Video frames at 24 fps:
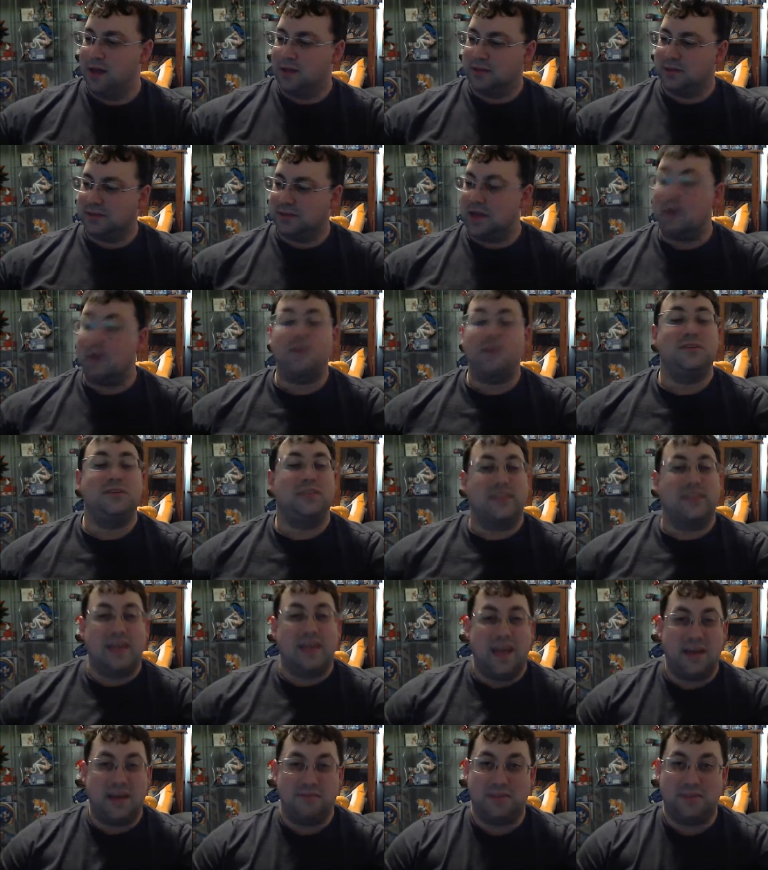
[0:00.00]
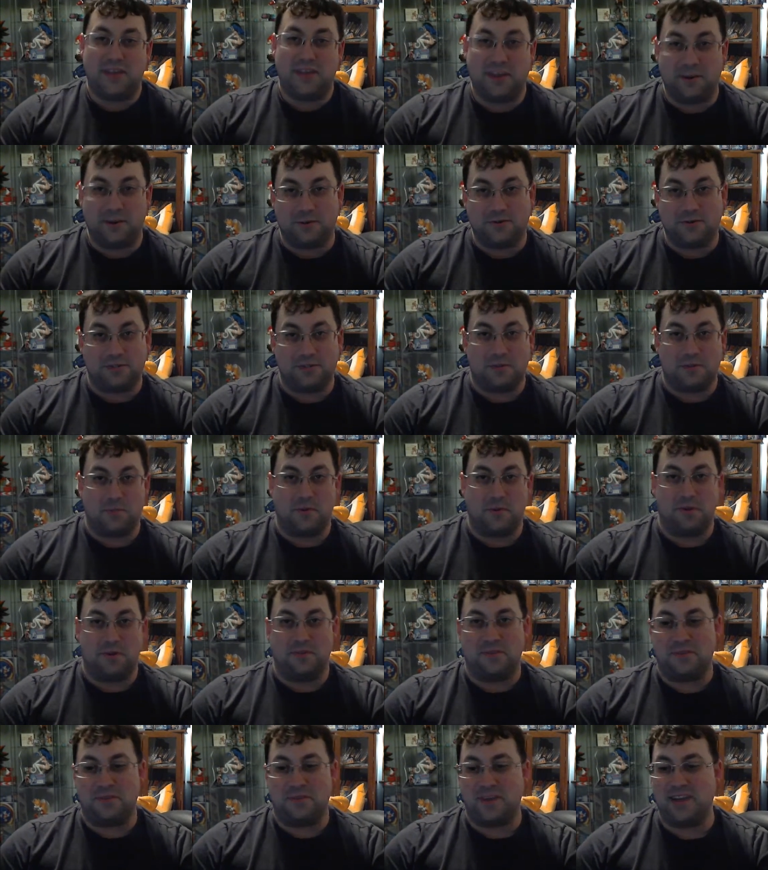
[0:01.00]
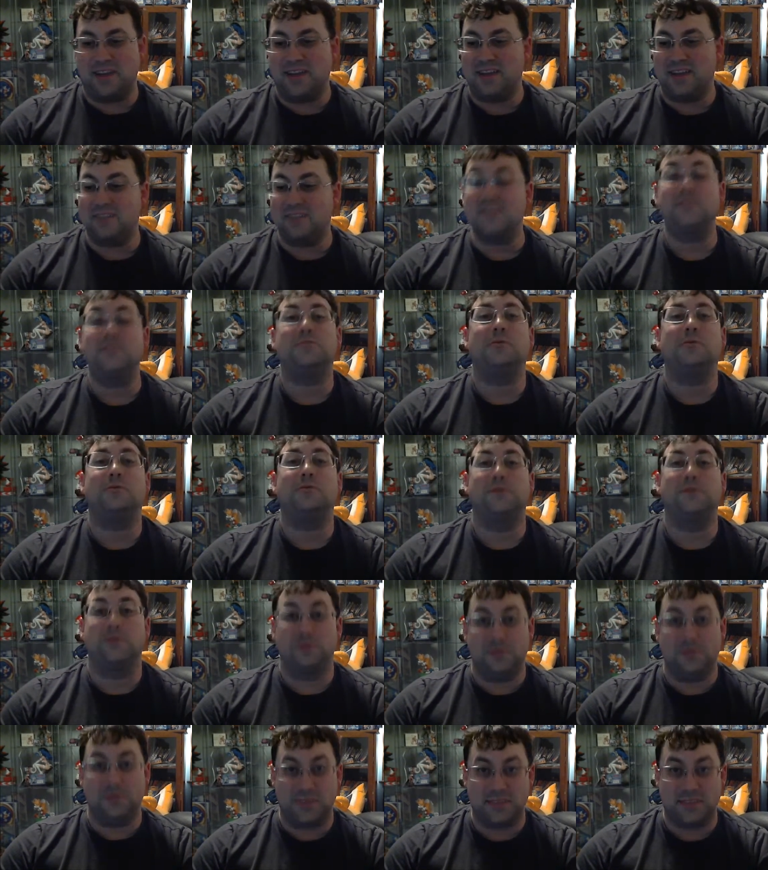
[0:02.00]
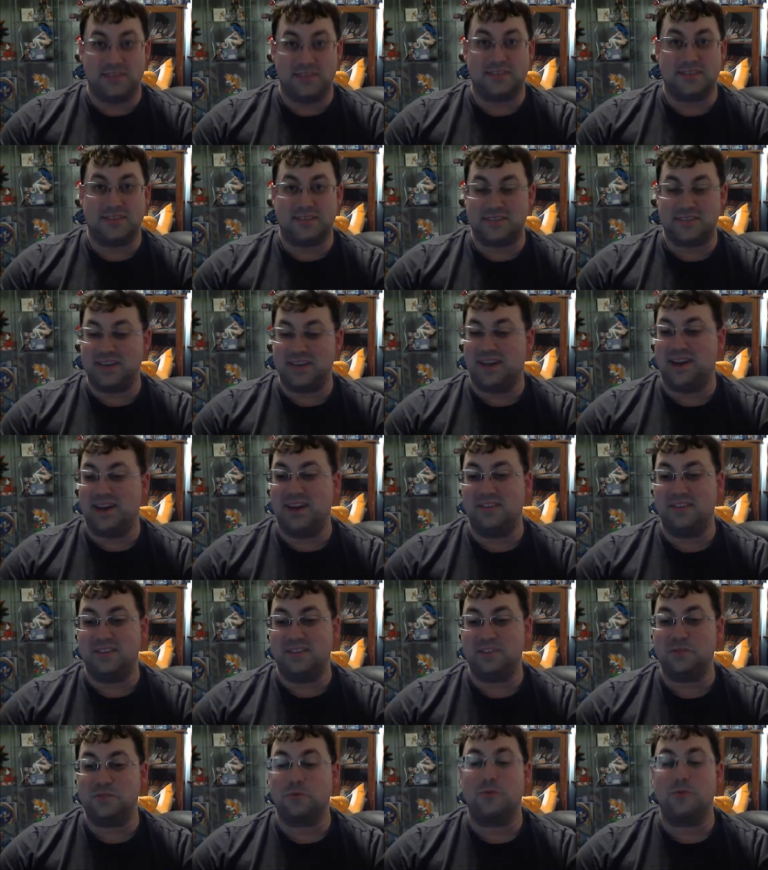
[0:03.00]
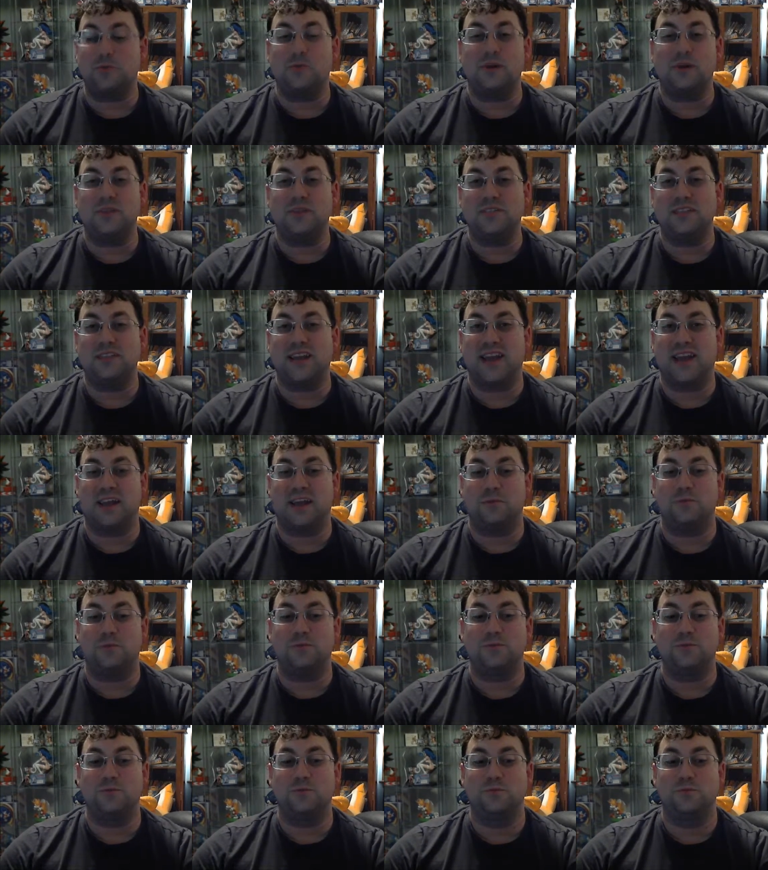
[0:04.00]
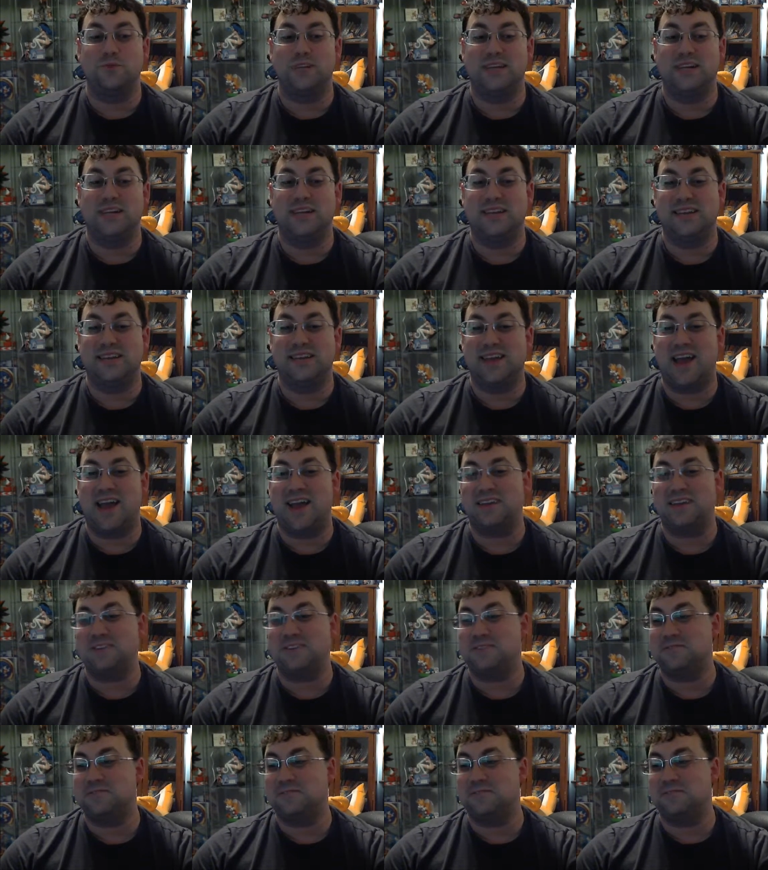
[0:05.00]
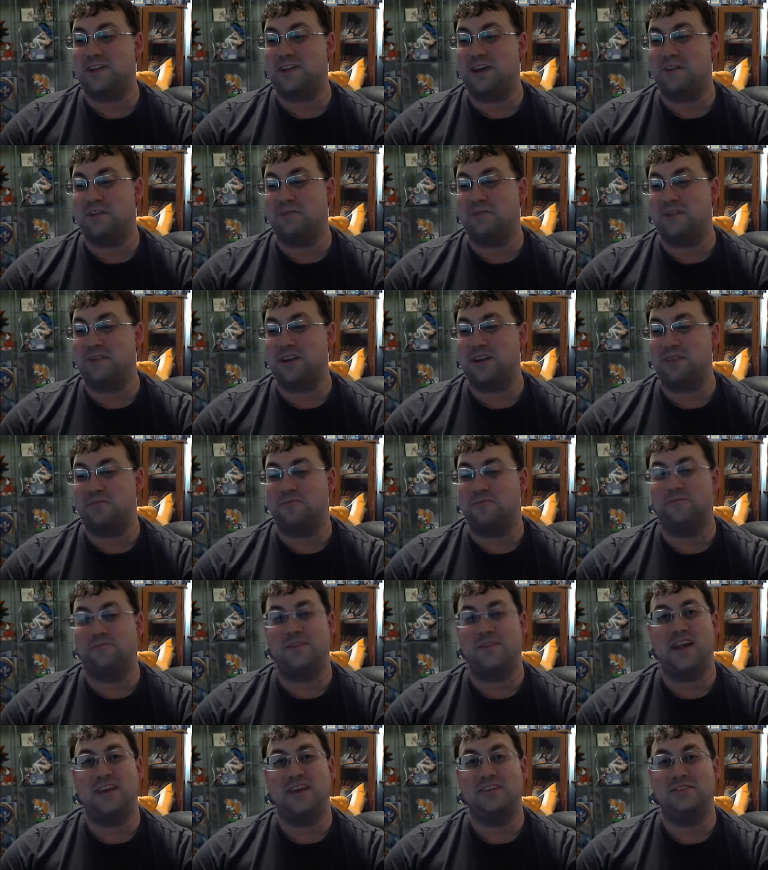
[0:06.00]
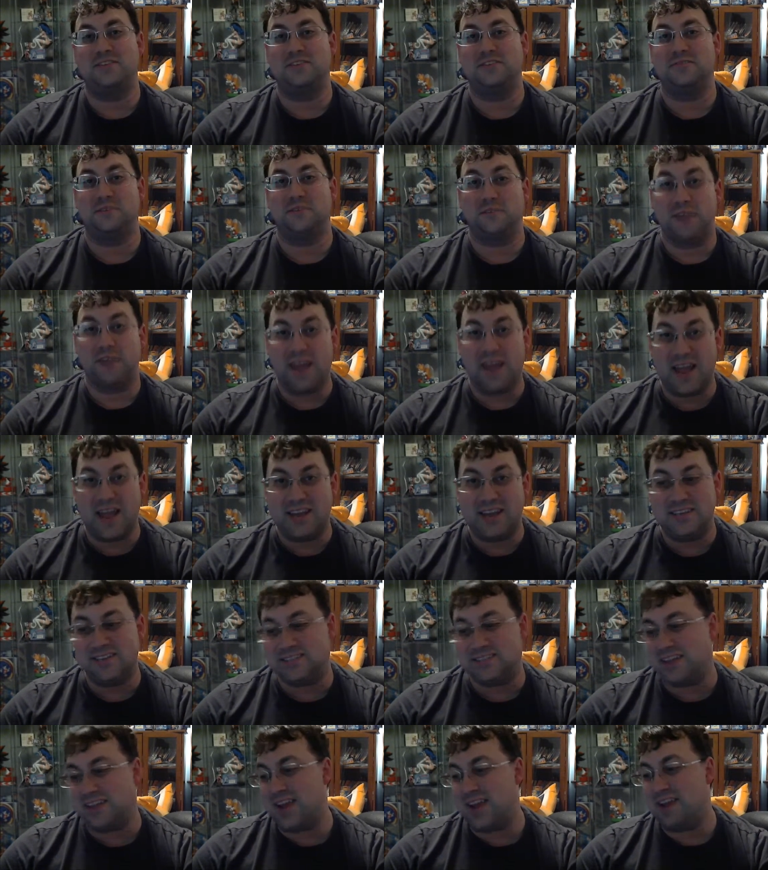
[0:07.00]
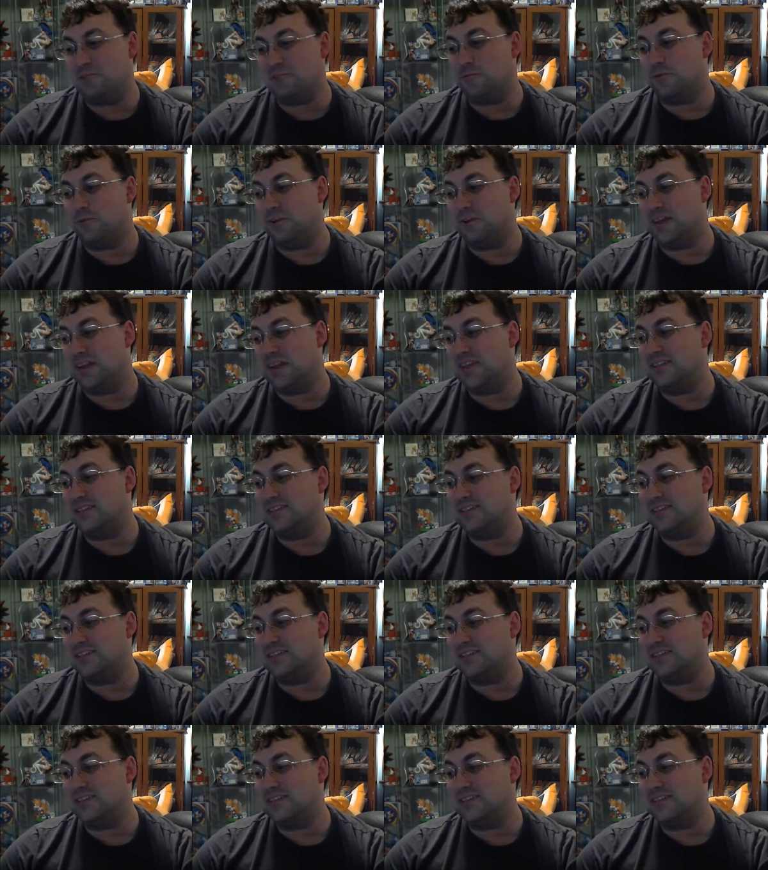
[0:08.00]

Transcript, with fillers: Now into the heavy hitters of the month. And these are doozies. Uh, these were ones that I was really not sure I would ever find until the very end, and we're getting